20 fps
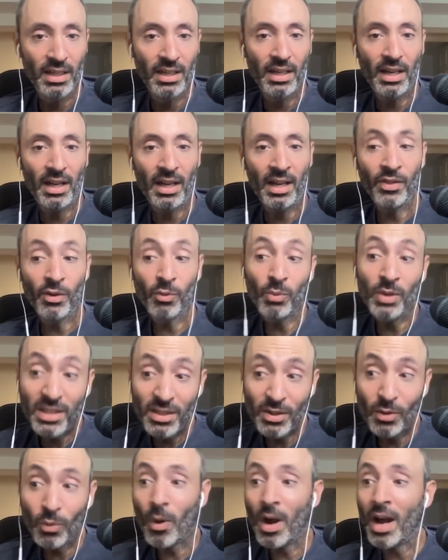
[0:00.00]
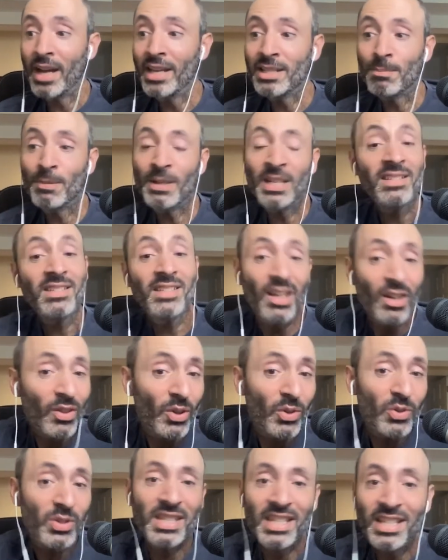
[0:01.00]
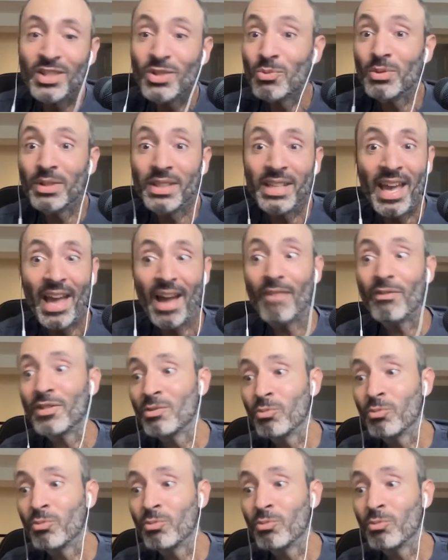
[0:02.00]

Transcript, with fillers: And the reason why is because none of those things really have a